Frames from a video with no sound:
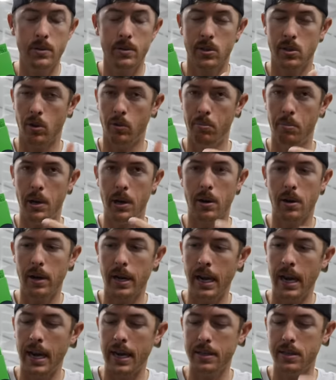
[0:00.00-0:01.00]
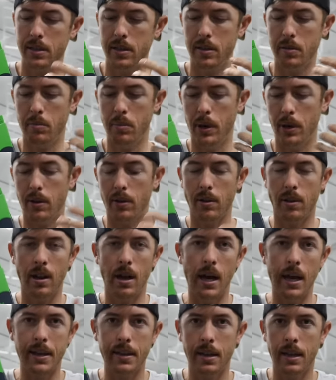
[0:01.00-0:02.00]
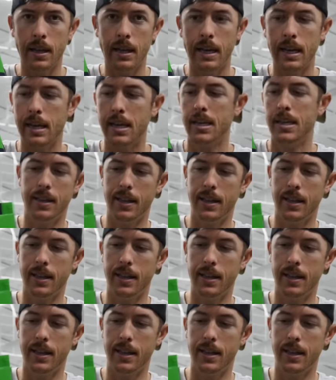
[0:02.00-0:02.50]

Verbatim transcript: So better casting, better line lay.